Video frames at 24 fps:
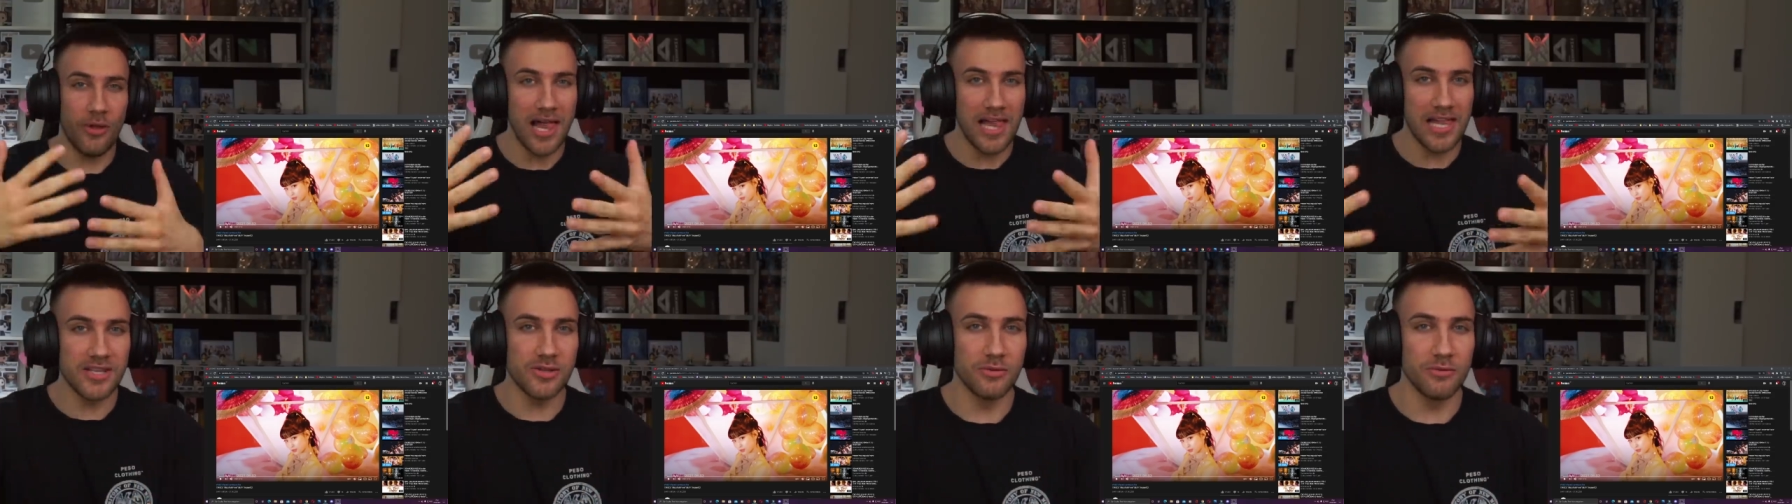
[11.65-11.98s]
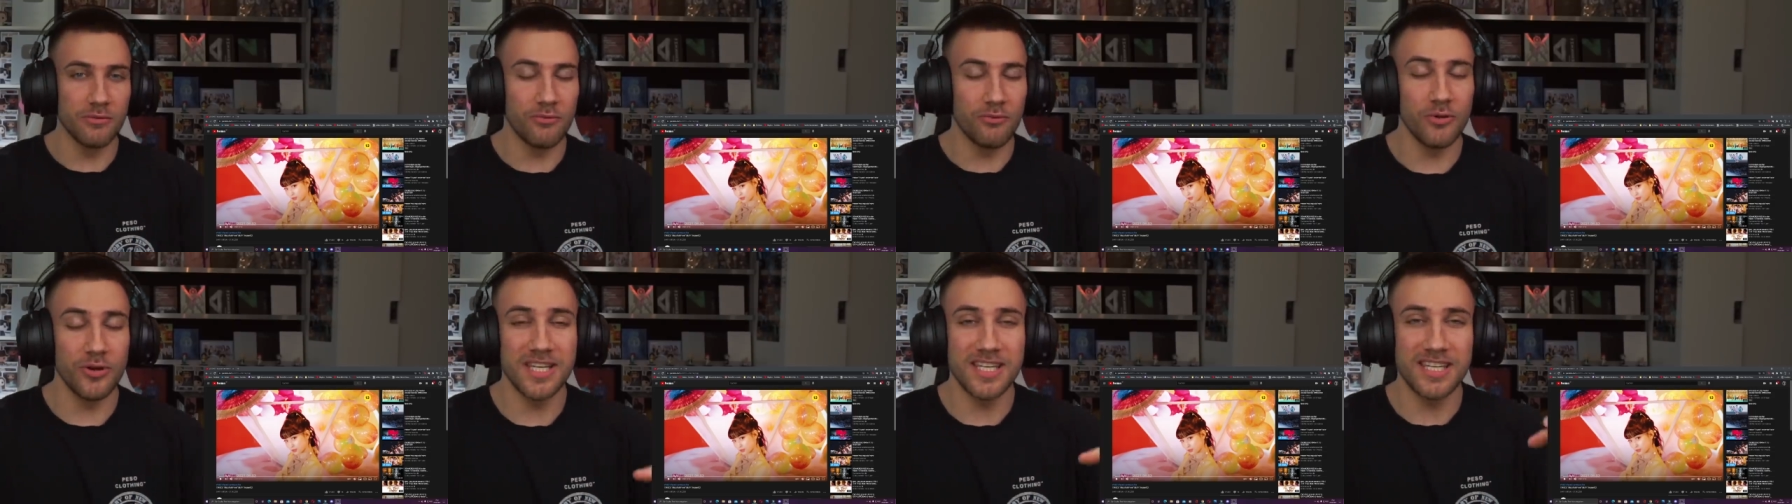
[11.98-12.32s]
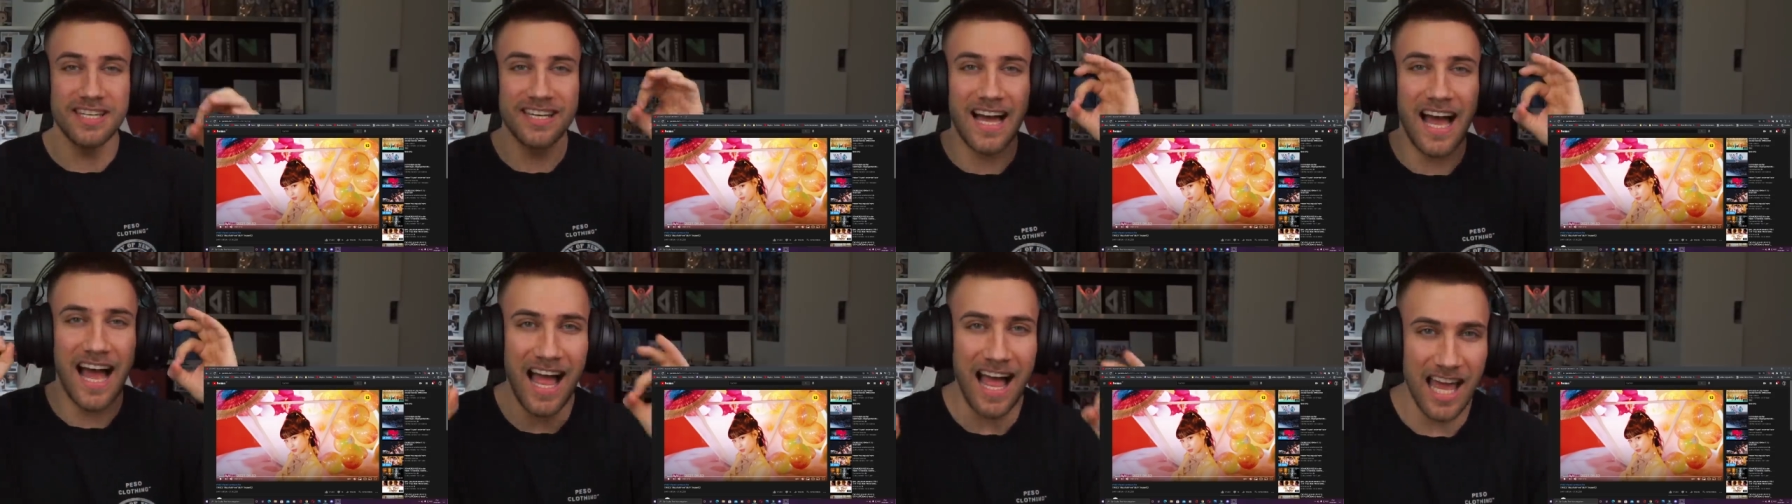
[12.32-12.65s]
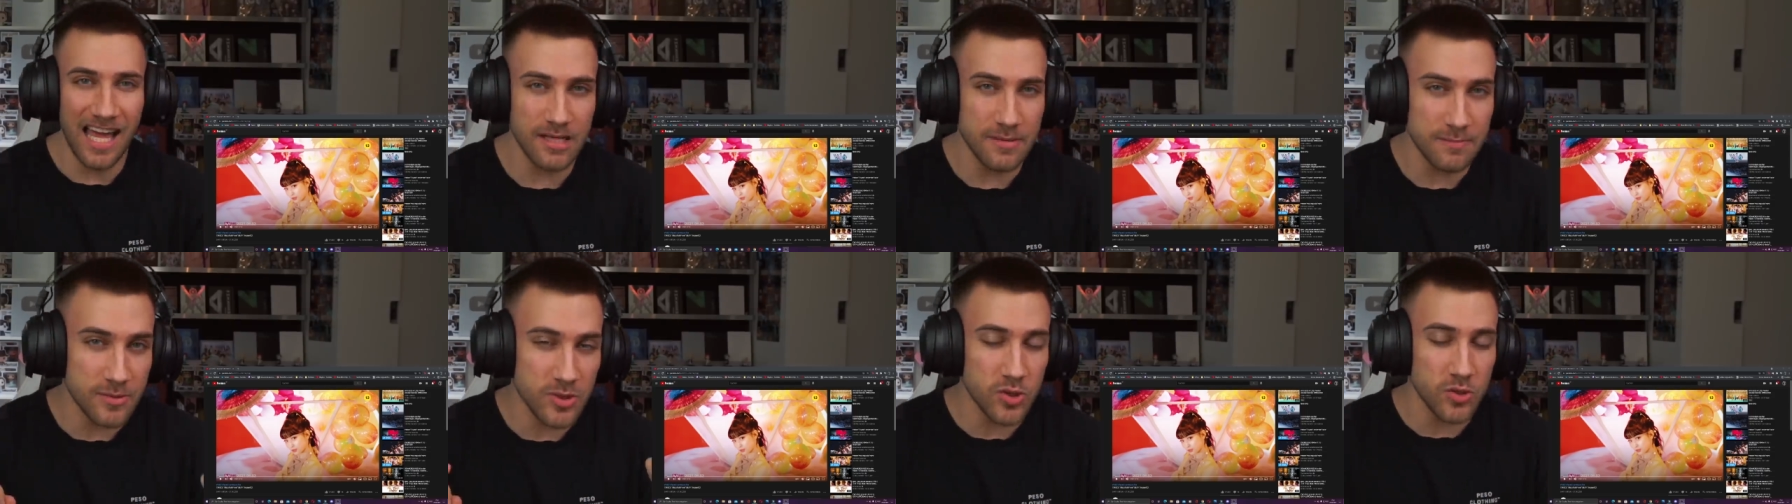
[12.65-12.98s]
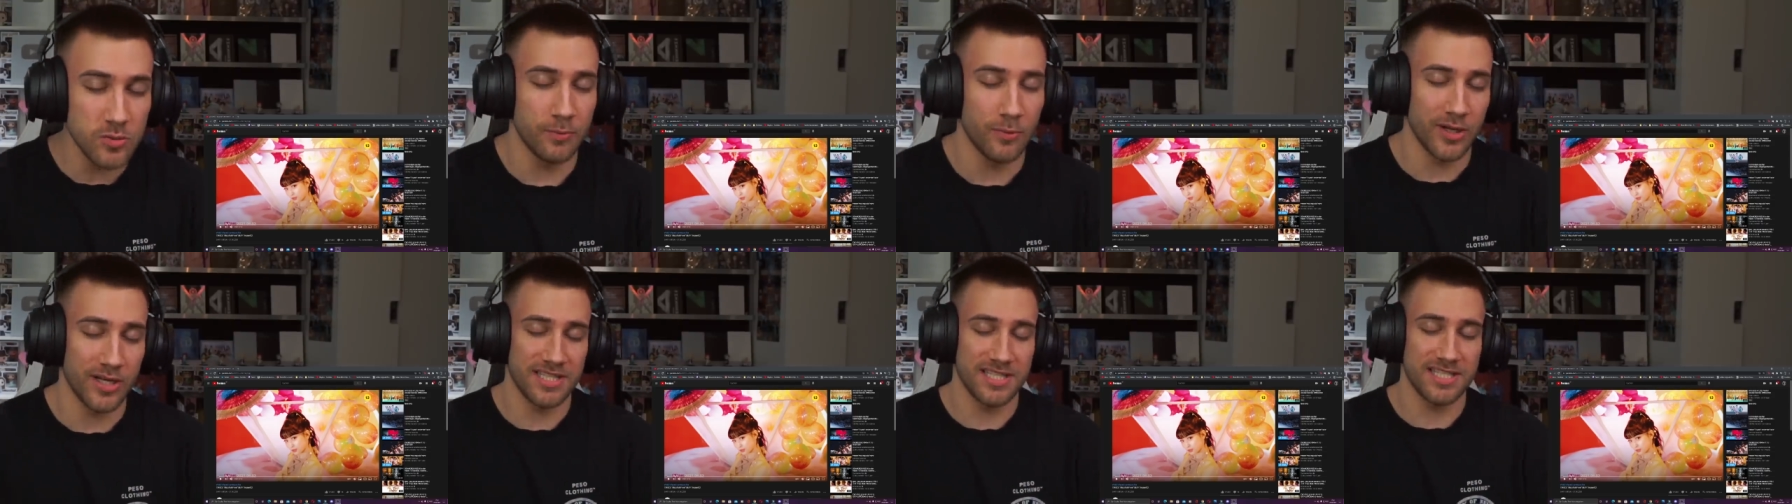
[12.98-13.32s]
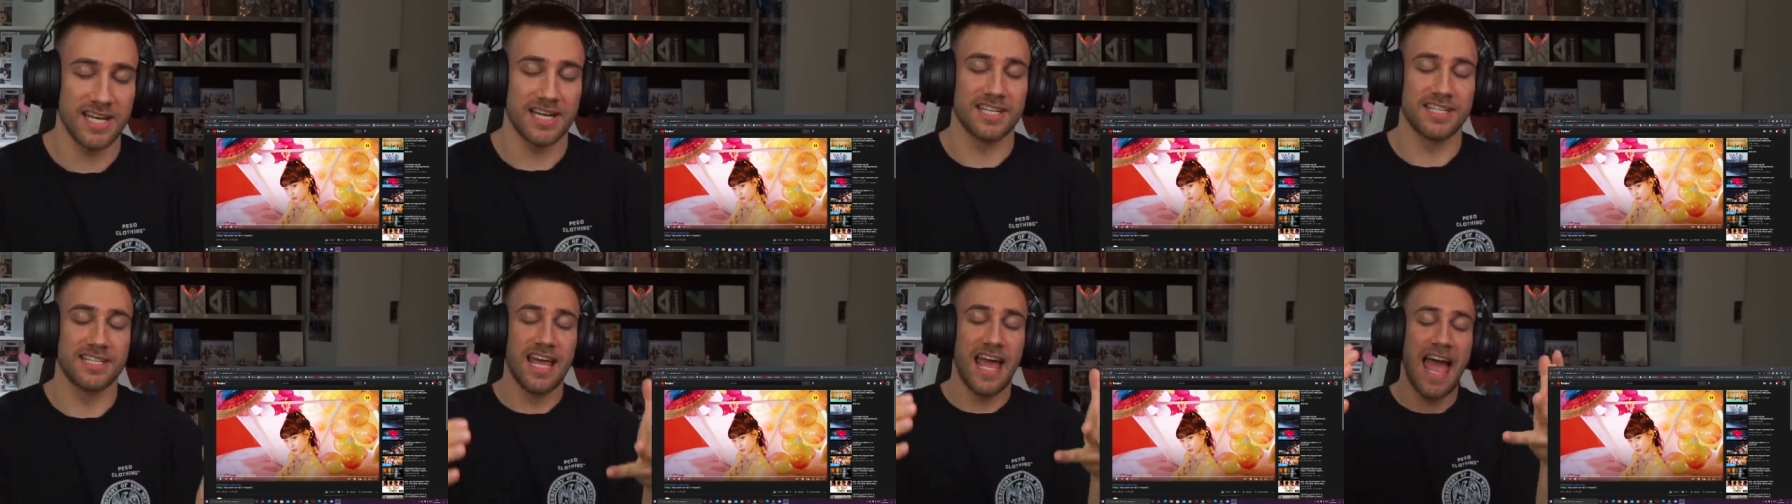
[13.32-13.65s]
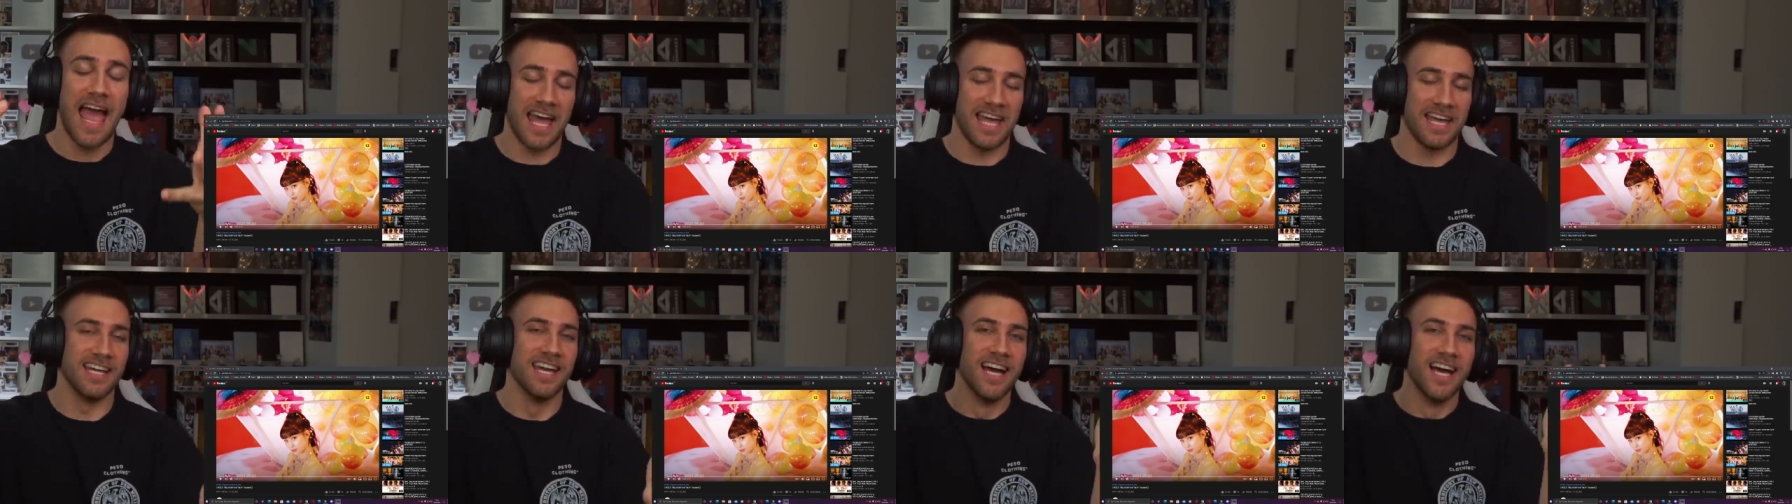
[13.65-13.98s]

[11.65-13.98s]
Alcohol Free here. I'm super excited. Hey,